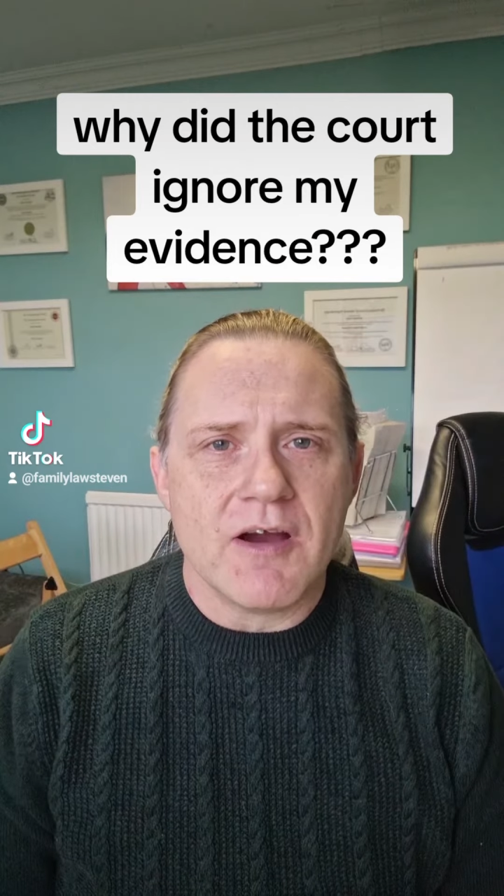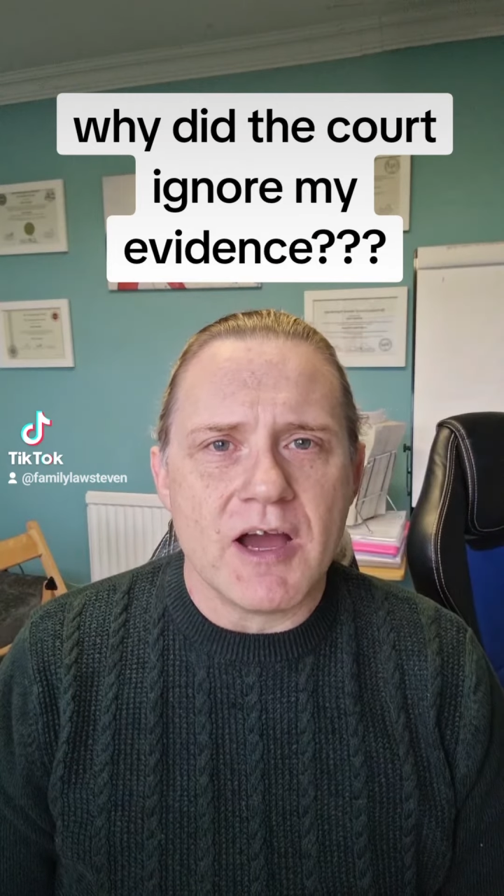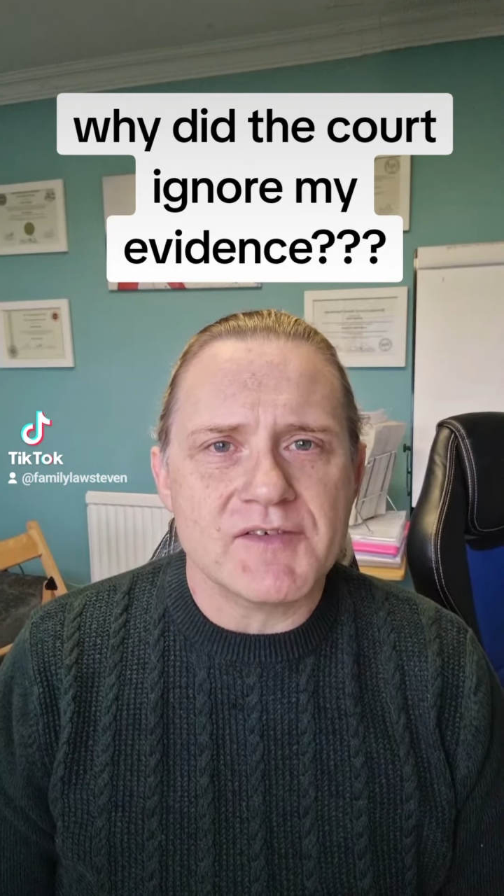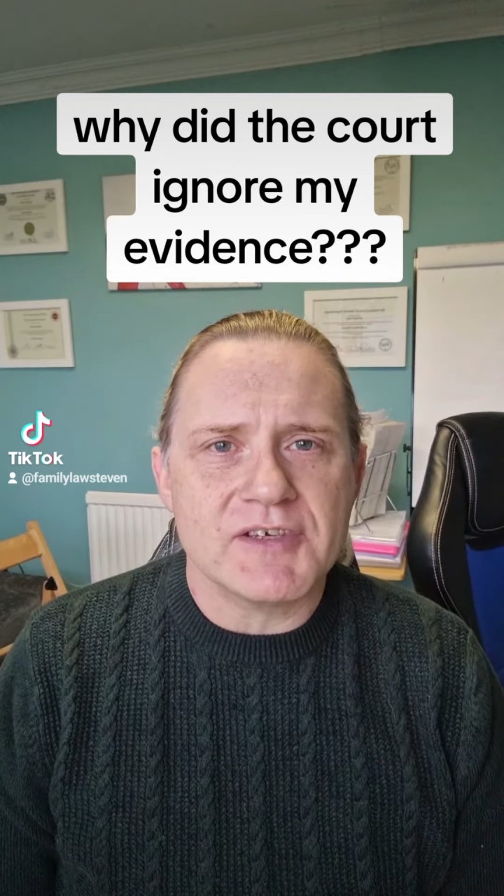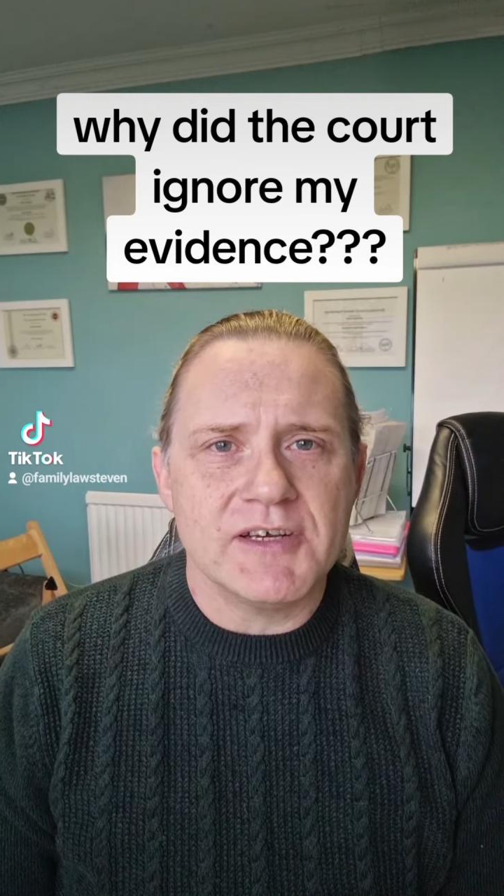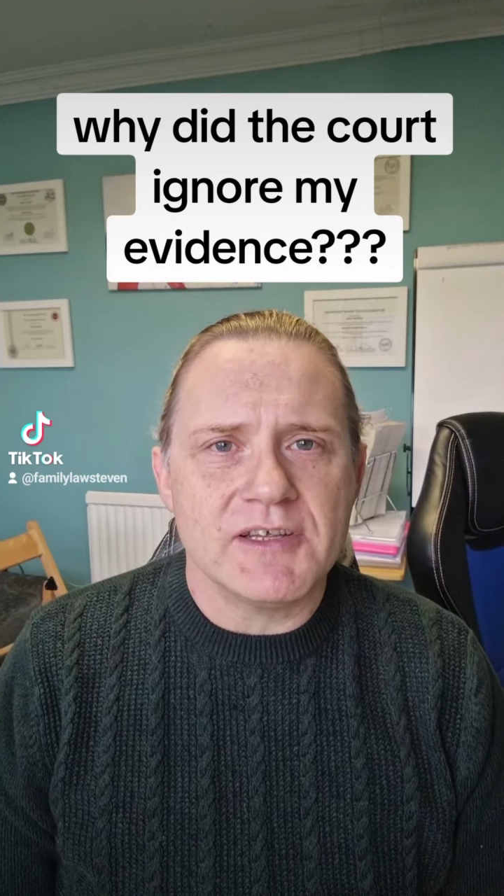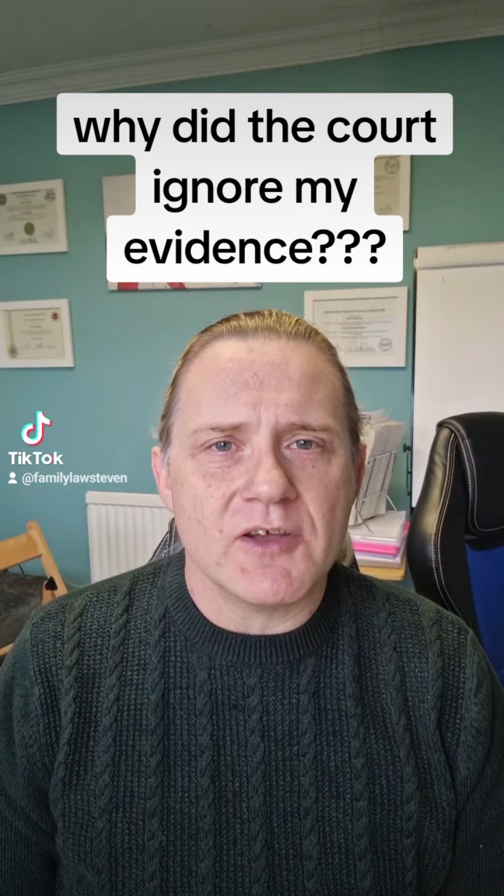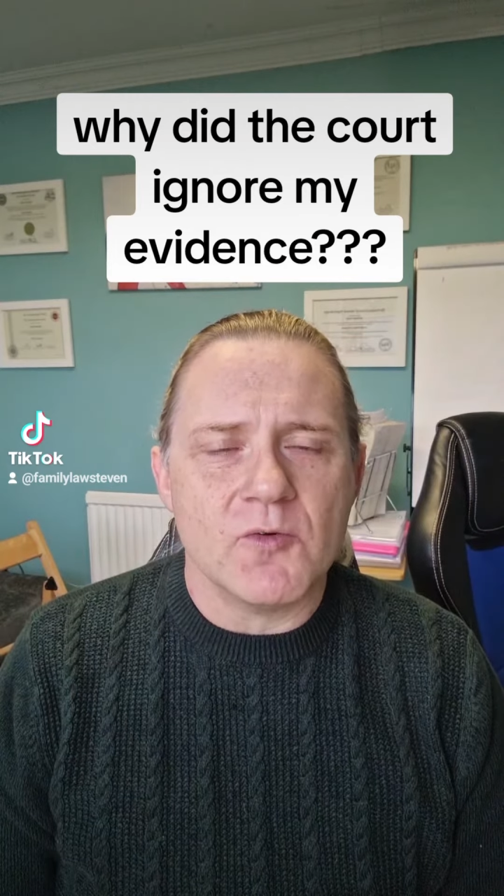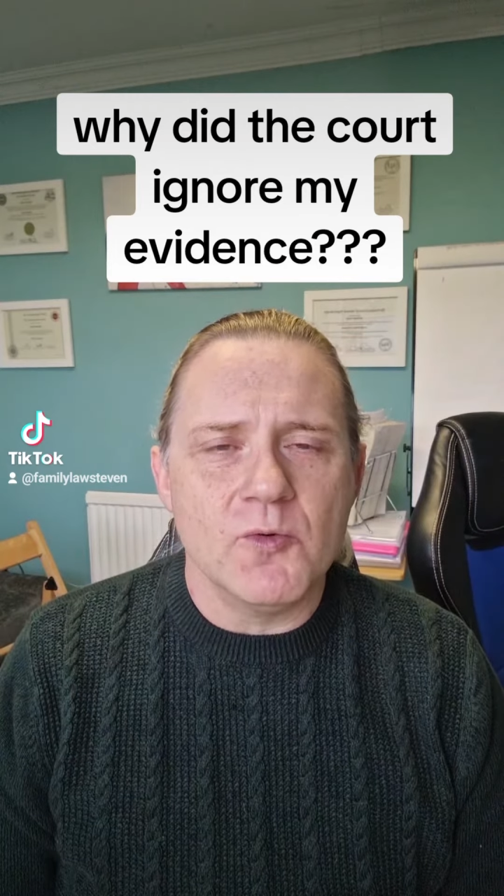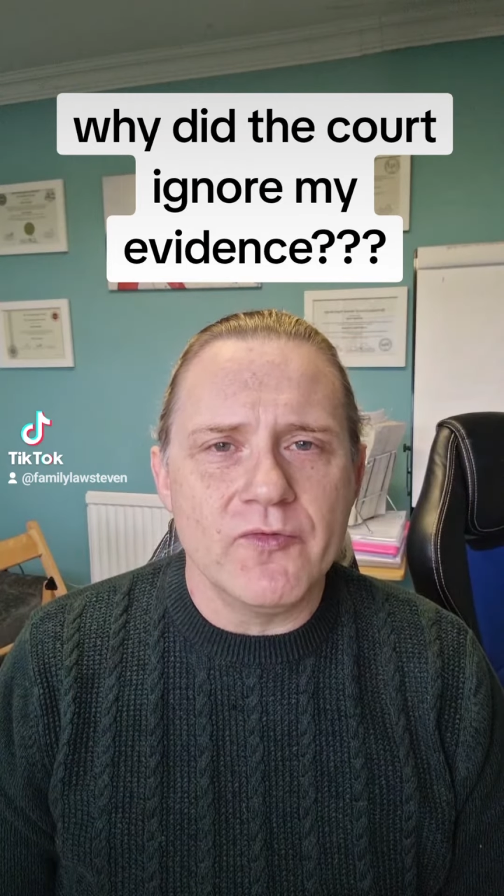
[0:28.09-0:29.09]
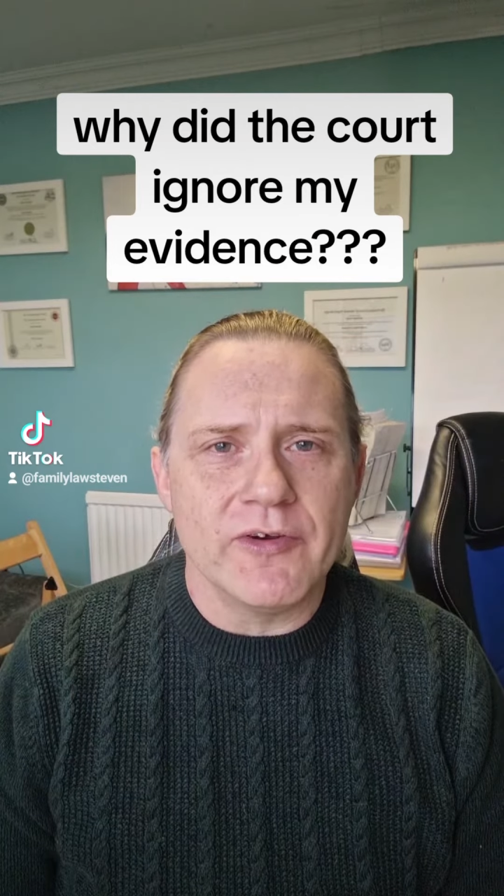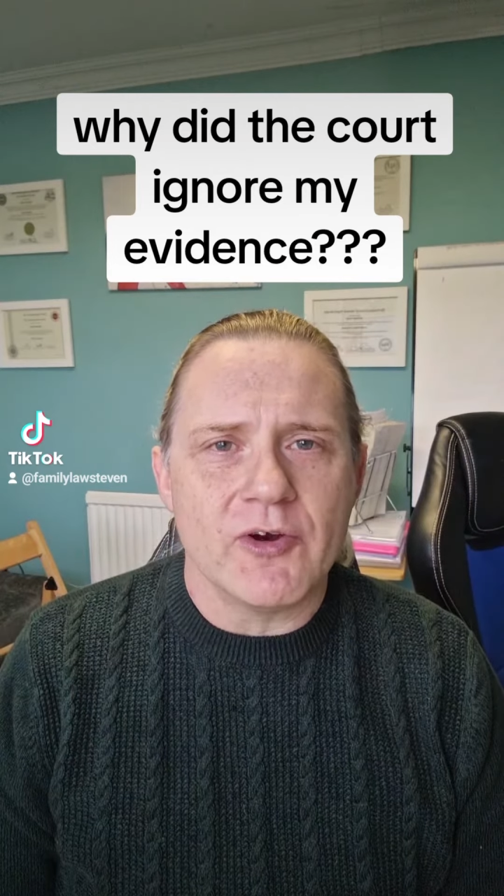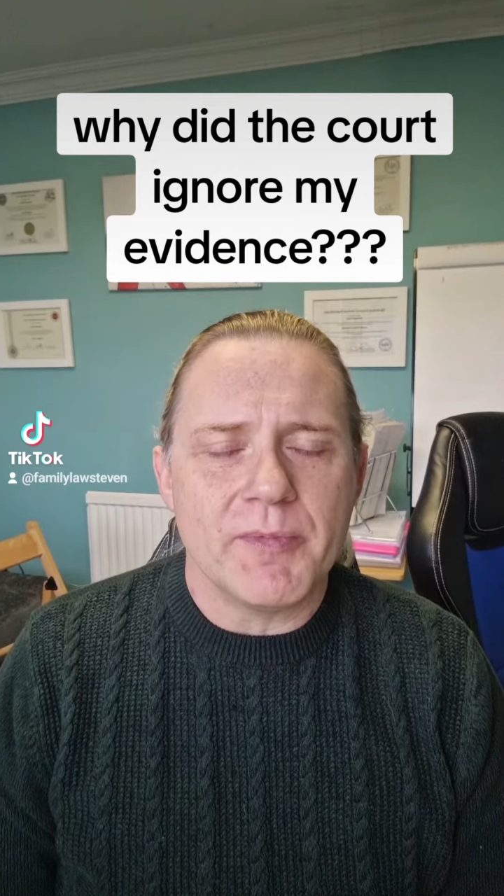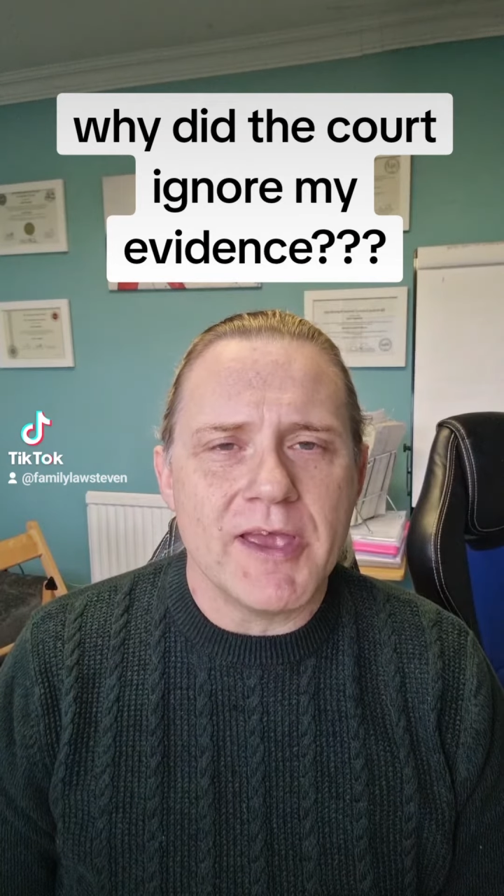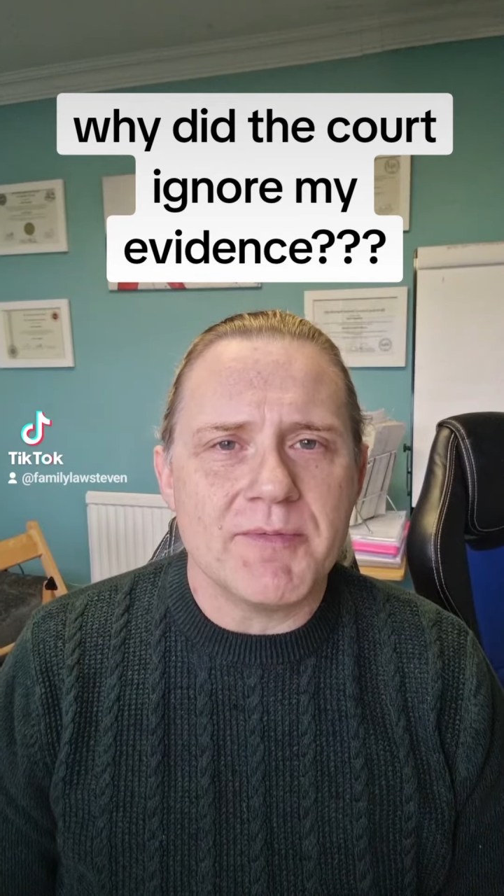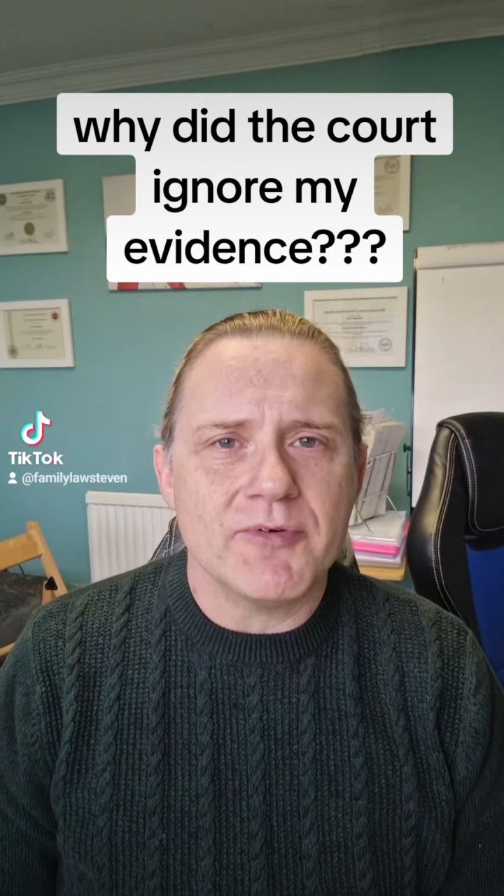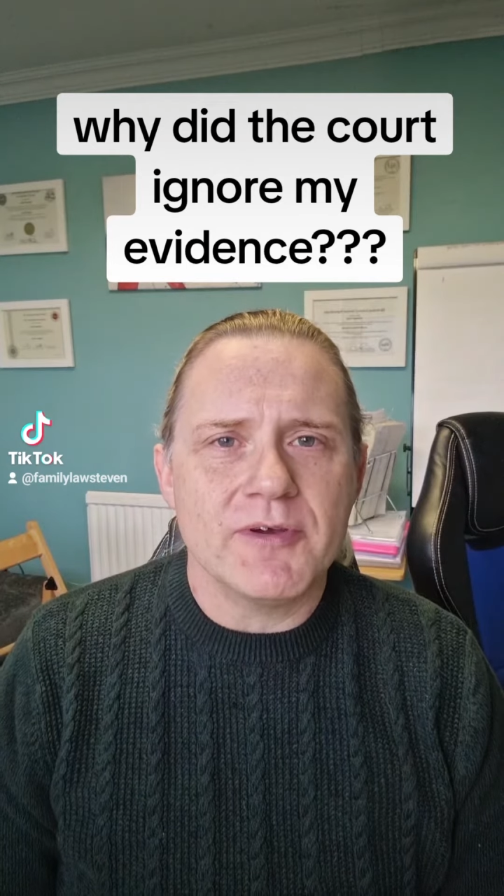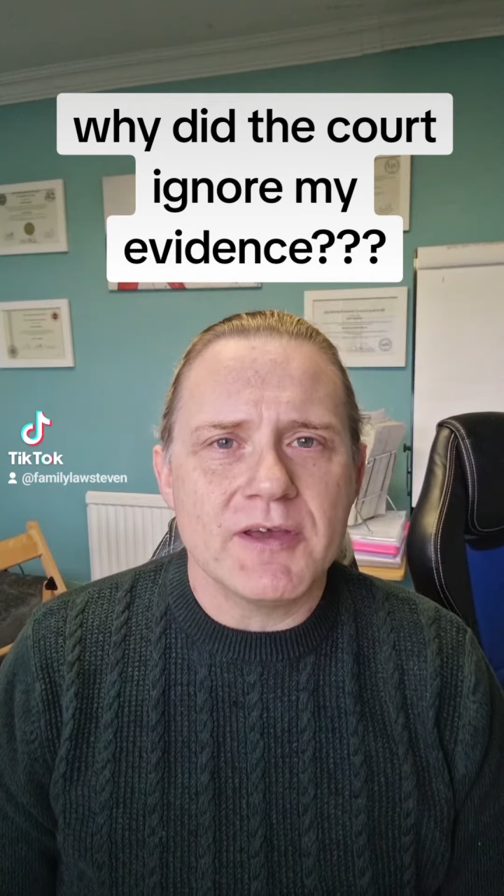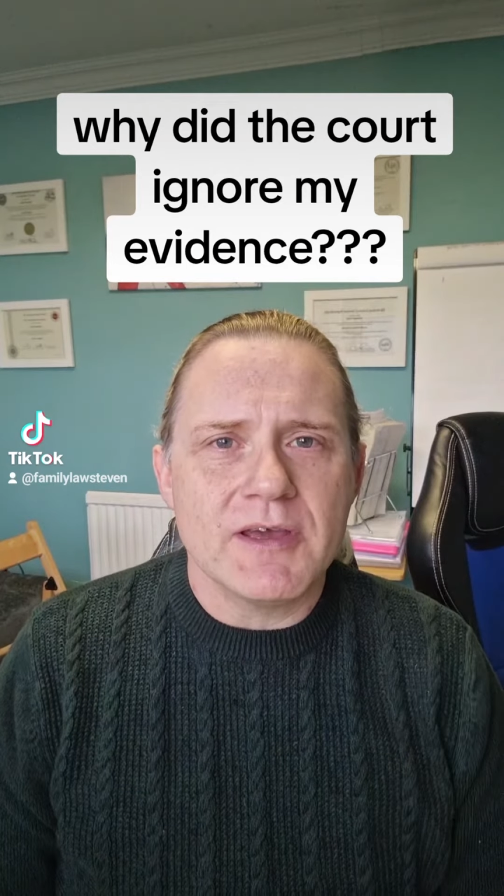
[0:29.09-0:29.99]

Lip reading: I've seen an awful lot of people